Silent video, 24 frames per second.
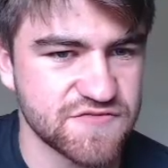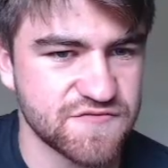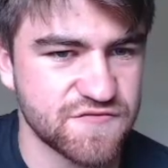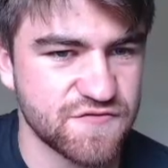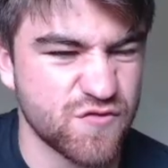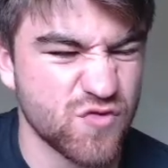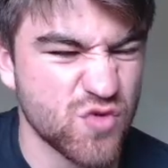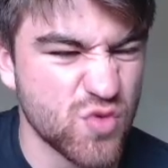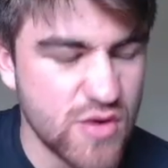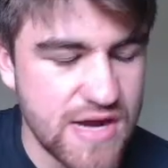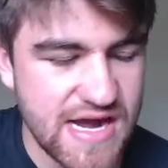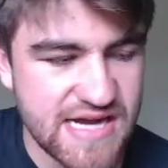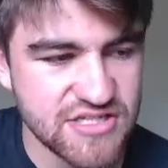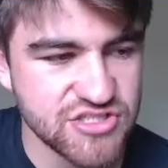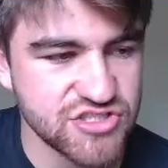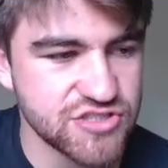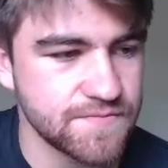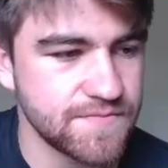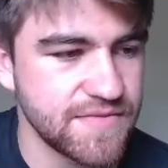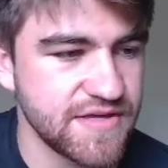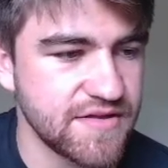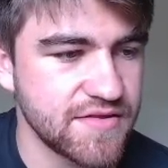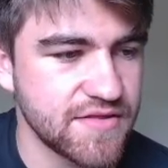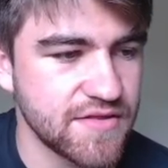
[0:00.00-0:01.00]

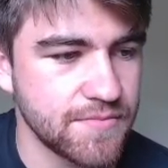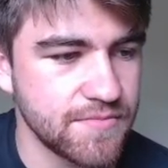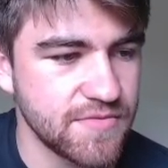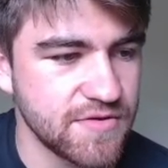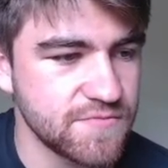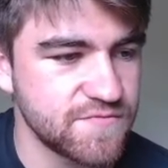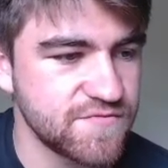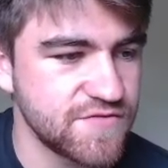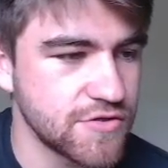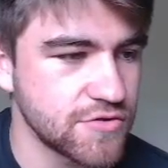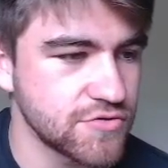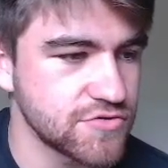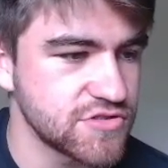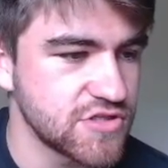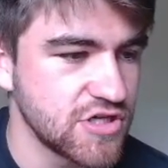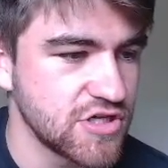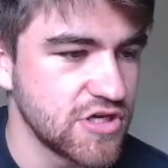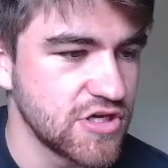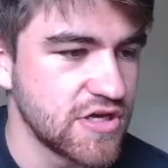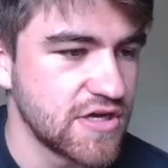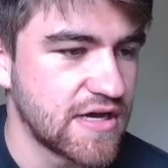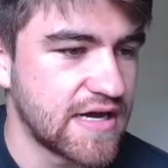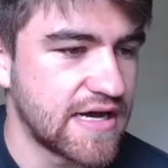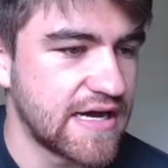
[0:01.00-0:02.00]
fraction bit in the midfield.
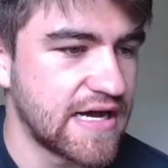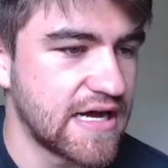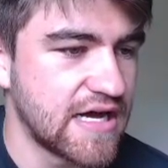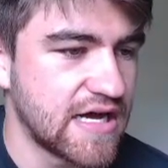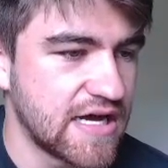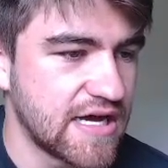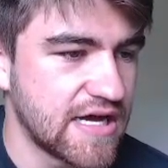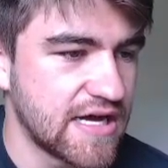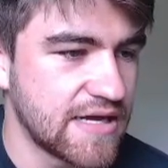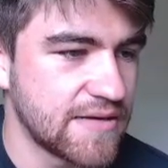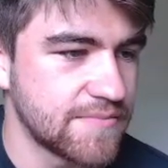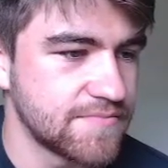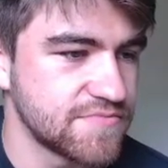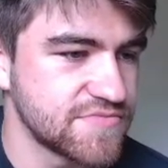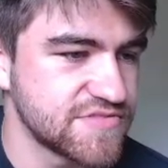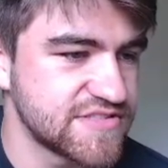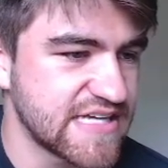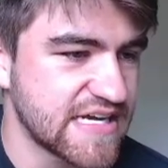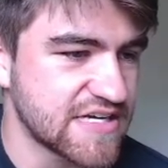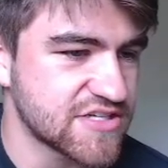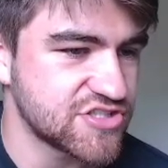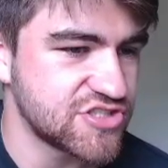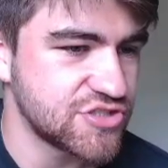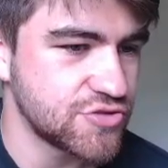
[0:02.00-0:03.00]

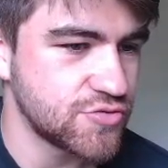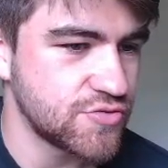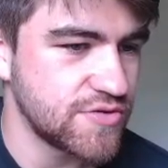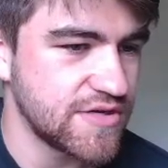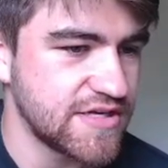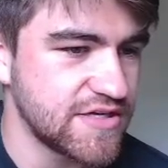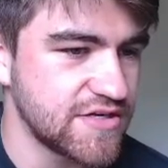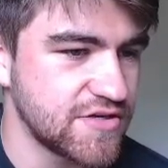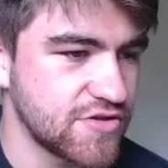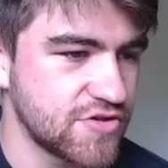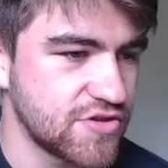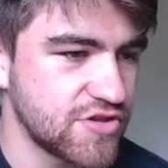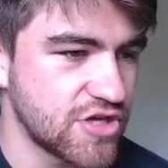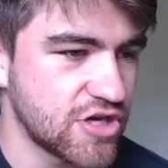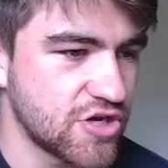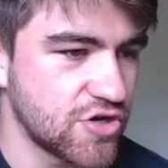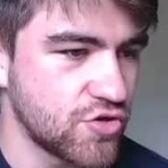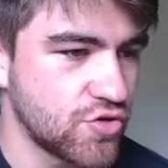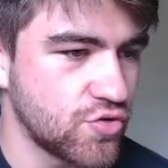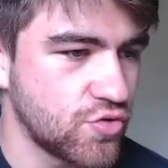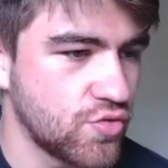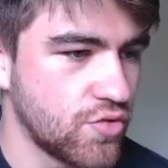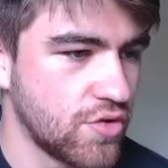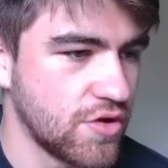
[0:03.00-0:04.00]
Zach Tui,
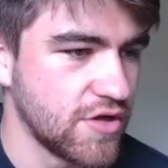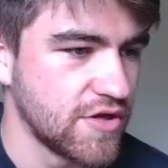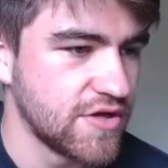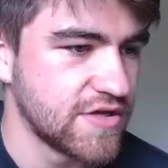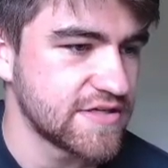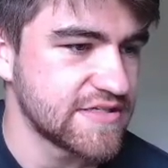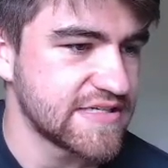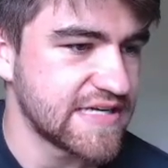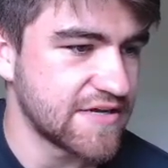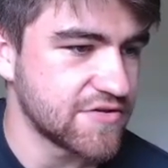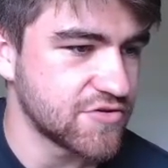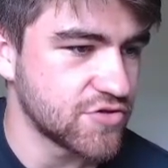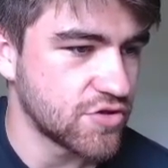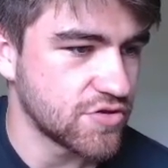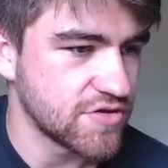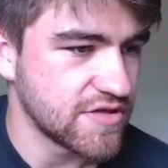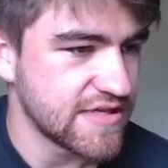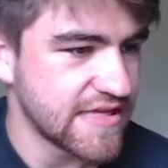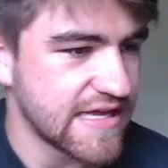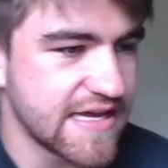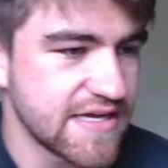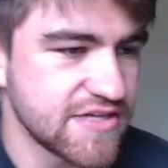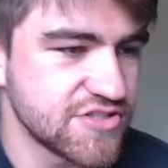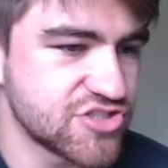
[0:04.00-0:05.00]
no, getting on
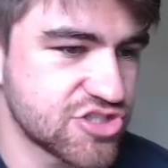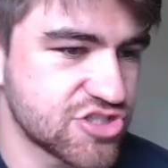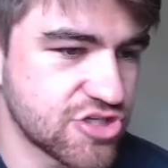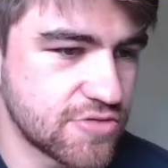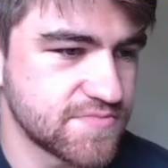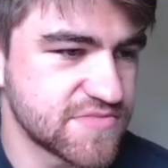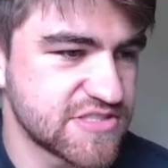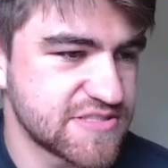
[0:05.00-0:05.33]
in age. Tom